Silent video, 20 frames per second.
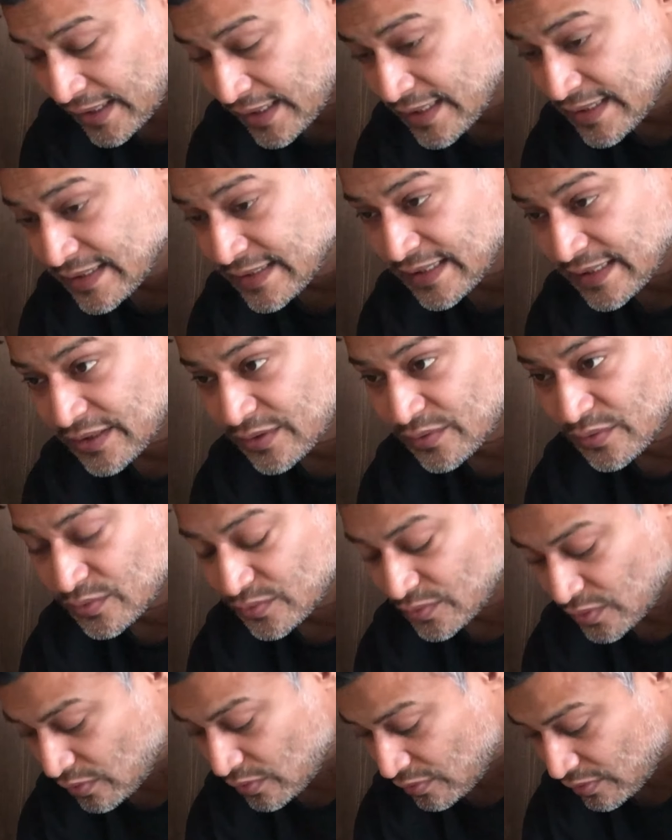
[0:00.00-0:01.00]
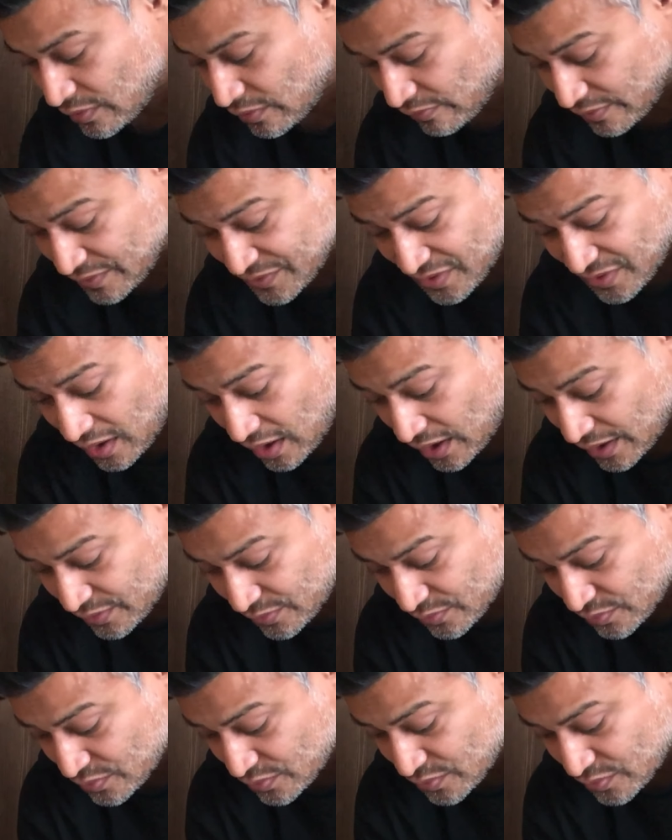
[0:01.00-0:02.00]
Hindi oud or a Thai
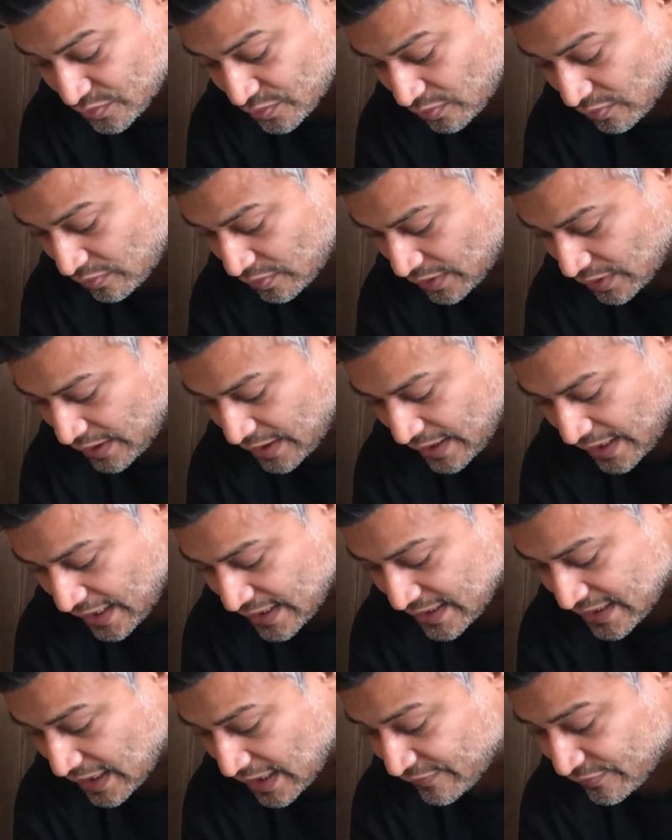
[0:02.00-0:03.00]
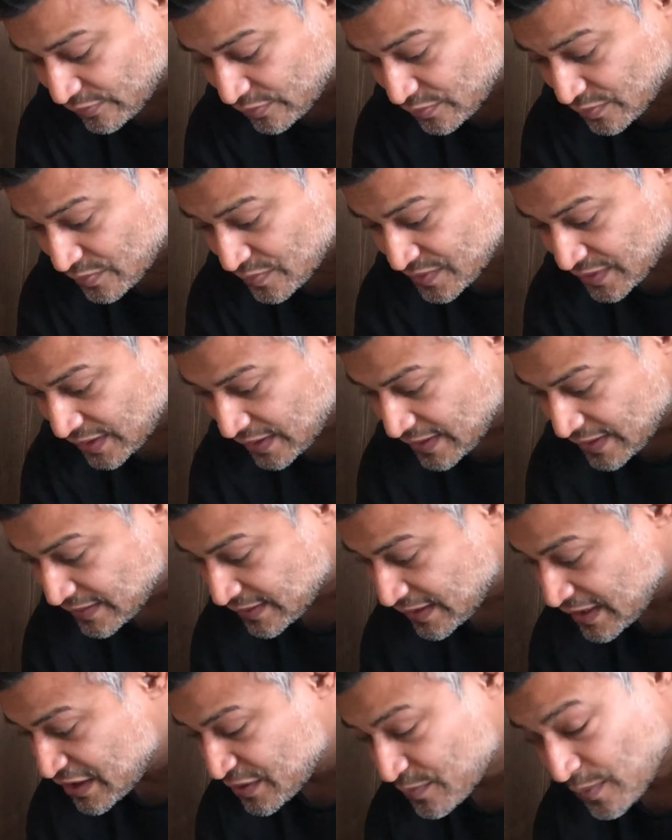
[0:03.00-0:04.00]
oud or any other ouds.
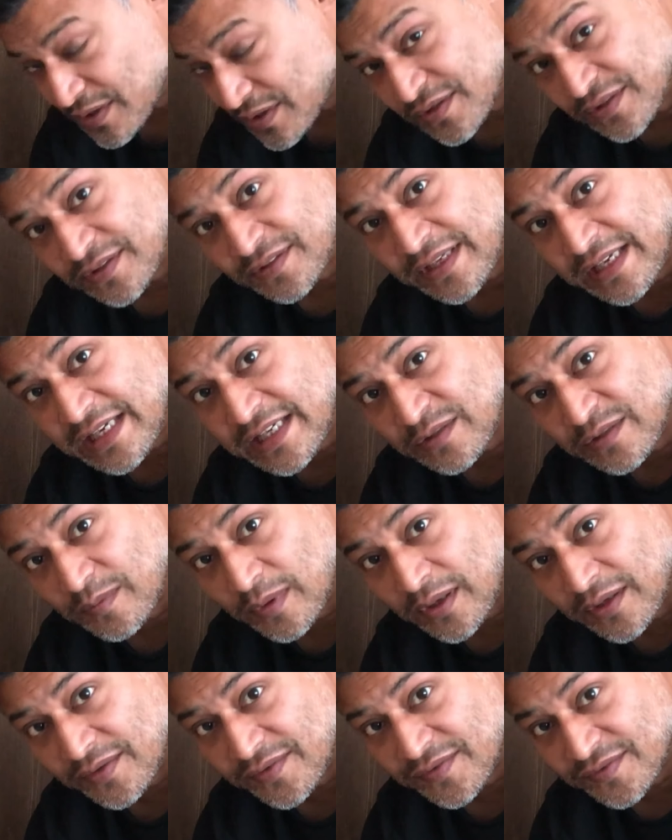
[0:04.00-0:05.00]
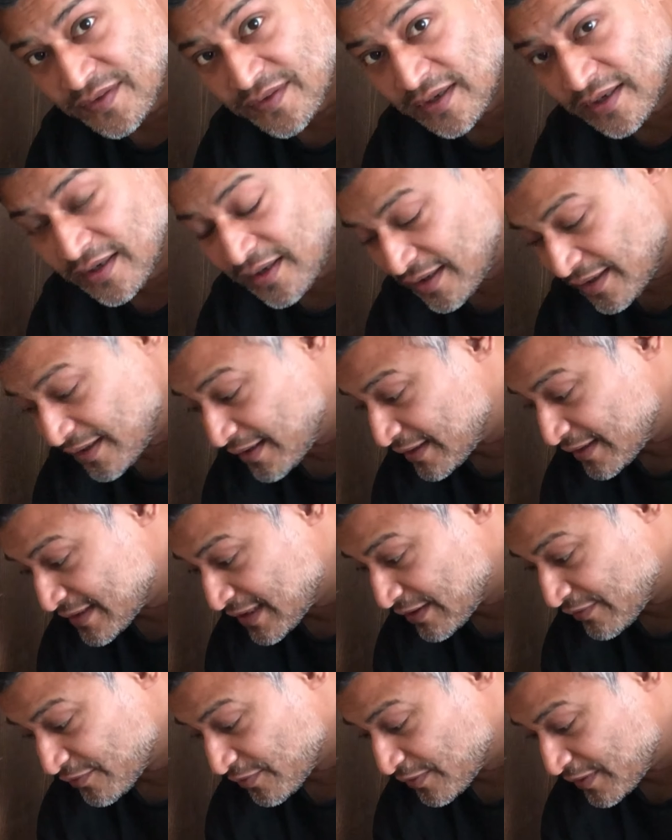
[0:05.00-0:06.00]
These ones are
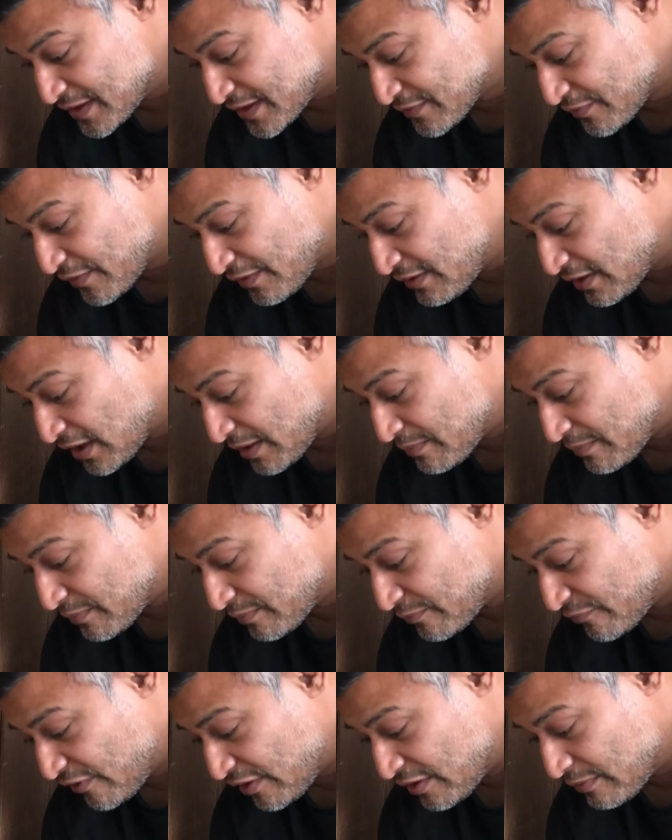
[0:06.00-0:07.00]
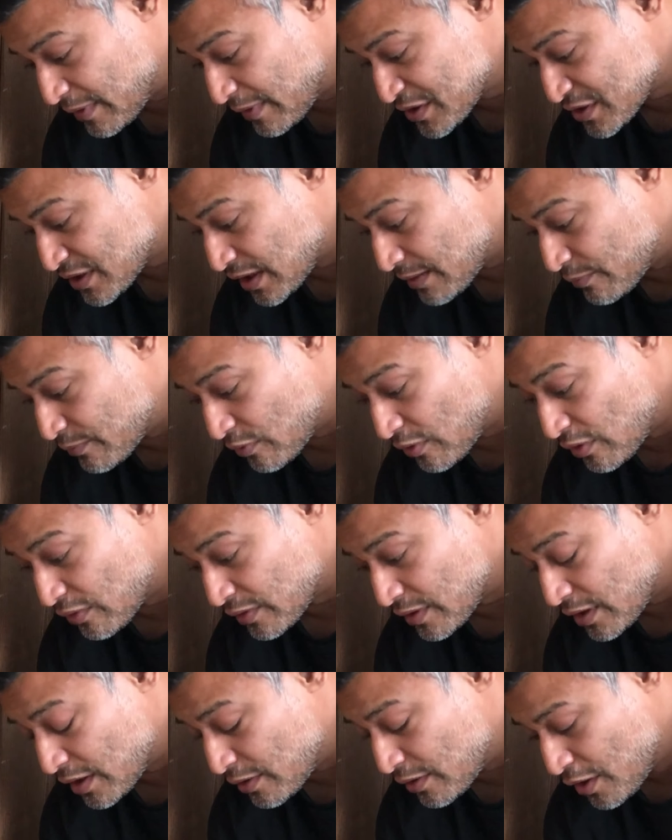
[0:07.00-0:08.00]
different. It's very much like
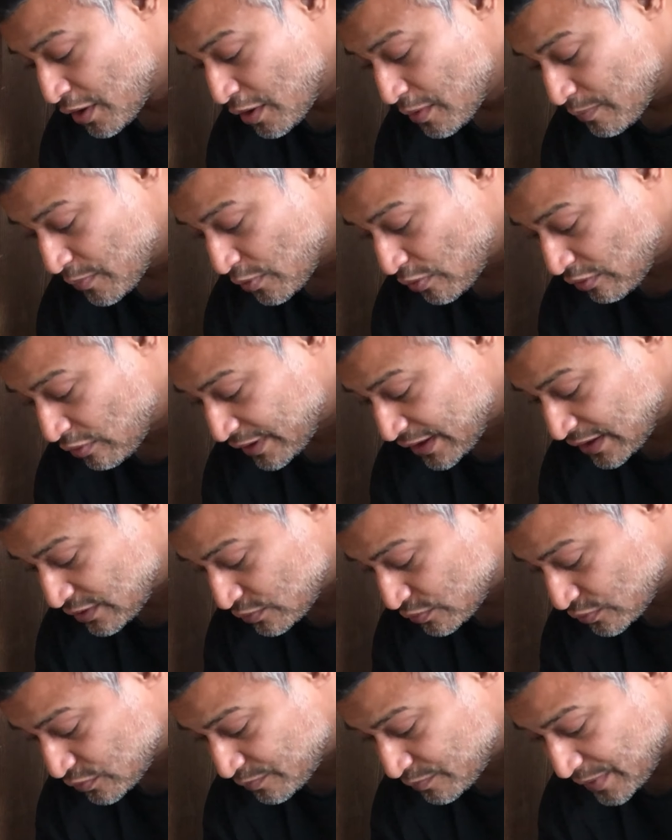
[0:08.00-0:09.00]
Moroccan oud,